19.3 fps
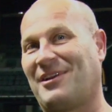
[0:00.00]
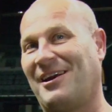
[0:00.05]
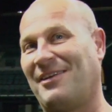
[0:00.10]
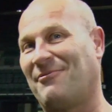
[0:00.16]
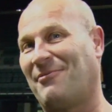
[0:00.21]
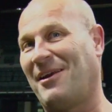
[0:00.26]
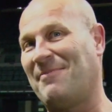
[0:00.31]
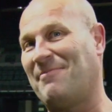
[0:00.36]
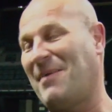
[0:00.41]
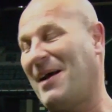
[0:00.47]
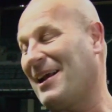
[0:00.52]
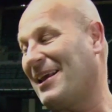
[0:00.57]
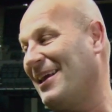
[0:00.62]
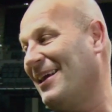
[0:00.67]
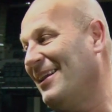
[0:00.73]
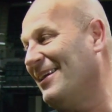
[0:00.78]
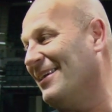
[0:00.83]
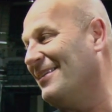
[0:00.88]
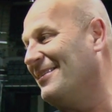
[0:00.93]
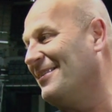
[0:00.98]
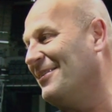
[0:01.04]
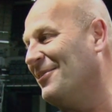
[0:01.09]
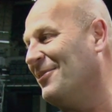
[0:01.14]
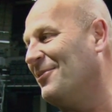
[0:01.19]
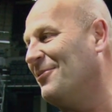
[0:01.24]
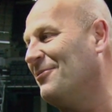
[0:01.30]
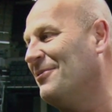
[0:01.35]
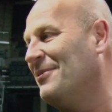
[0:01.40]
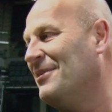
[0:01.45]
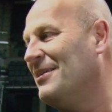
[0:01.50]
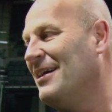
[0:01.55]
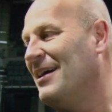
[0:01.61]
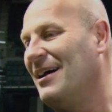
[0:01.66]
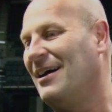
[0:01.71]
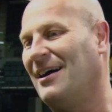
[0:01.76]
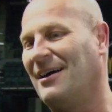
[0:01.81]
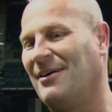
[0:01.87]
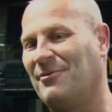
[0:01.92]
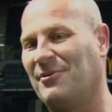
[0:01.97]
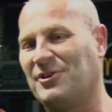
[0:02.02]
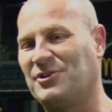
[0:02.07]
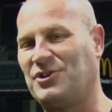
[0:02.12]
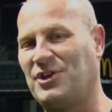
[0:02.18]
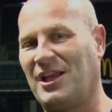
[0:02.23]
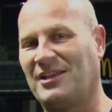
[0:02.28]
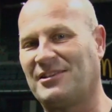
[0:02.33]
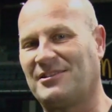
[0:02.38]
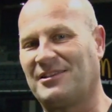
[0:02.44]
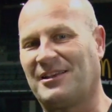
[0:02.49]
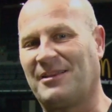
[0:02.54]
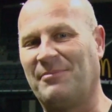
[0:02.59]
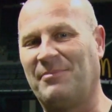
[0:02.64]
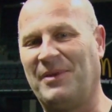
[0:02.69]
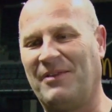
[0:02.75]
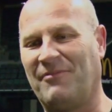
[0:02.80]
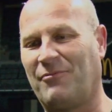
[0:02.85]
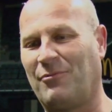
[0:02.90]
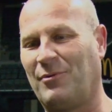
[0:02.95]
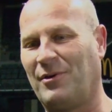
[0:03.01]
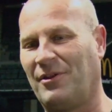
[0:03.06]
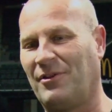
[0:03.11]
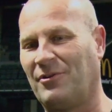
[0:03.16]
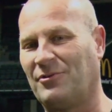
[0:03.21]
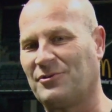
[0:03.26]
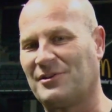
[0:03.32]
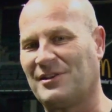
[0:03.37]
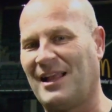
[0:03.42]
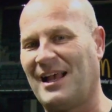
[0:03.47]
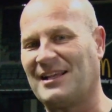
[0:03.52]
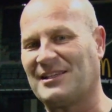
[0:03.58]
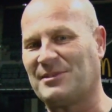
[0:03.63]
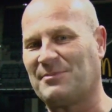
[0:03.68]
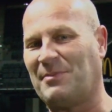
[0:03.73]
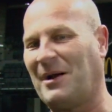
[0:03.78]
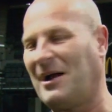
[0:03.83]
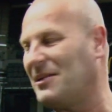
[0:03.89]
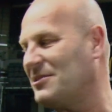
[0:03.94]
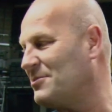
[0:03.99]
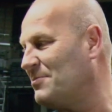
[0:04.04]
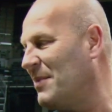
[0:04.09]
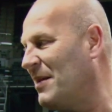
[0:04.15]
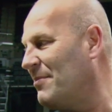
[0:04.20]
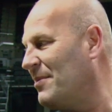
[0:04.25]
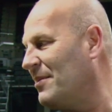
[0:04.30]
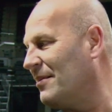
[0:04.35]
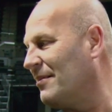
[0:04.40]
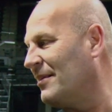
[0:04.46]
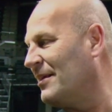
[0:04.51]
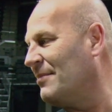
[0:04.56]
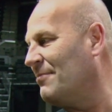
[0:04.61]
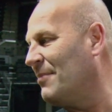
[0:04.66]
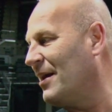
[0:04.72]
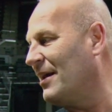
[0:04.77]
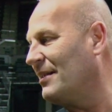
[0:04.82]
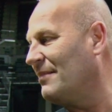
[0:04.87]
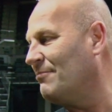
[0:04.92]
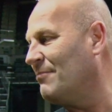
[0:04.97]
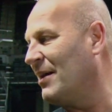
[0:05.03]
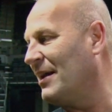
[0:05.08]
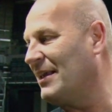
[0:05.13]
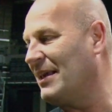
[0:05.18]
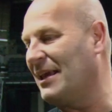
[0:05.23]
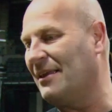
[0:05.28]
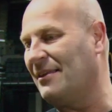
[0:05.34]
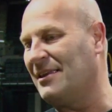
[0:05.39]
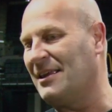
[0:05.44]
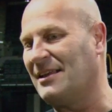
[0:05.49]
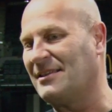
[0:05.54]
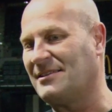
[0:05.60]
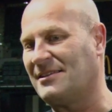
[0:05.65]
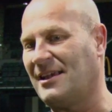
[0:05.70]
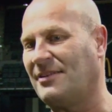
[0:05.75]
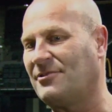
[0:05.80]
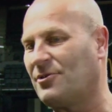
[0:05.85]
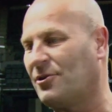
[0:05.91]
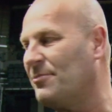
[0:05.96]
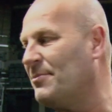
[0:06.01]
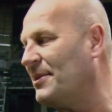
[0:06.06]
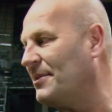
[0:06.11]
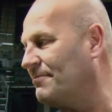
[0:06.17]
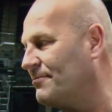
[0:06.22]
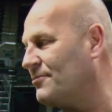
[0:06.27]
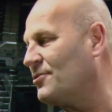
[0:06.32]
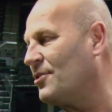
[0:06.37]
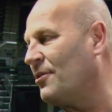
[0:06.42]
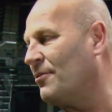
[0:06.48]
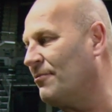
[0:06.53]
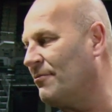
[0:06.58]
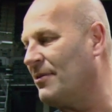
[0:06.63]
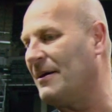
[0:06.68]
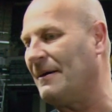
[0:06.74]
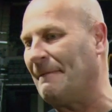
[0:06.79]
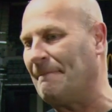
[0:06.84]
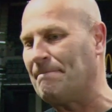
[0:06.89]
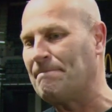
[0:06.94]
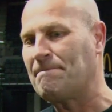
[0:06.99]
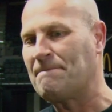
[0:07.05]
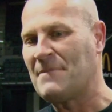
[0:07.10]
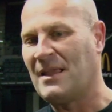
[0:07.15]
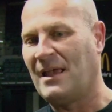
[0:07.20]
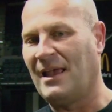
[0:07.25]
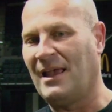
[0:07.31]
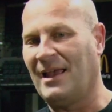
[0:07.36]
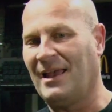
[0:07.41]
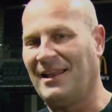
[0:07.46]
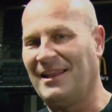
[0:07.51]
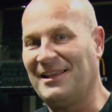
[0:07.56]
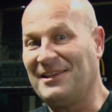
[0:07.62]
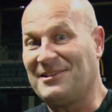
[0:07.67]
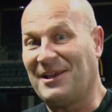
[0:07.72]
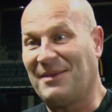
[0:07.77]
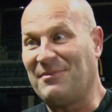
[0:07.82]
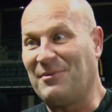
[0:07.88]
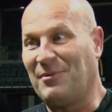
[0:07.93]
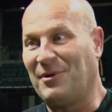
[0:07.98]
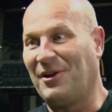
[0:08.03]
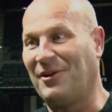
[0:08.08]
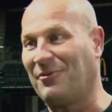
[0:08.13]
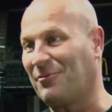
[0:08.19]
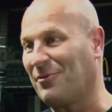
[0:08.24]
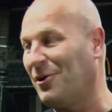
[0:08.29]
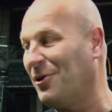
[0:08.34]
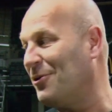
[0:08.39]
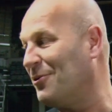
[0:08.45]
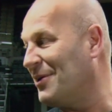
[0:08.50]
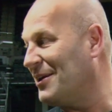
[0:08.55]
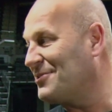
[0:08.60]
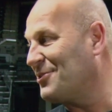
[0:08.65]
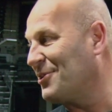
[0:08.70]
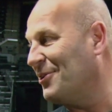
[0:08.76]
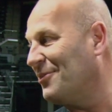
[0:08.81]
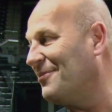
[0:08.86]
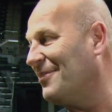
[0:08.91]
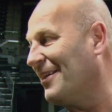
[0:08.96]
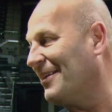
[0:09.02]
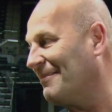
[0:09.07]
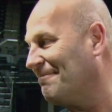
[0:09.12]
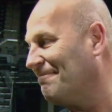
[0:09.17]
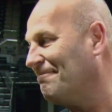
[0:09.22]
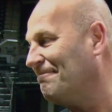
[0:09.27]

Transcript: kind of right back in it, you know, with a chance to compete for one of those last spots maybe the league might get in the NCAA tournament. So, and anytime you win on the road, that's a good thing.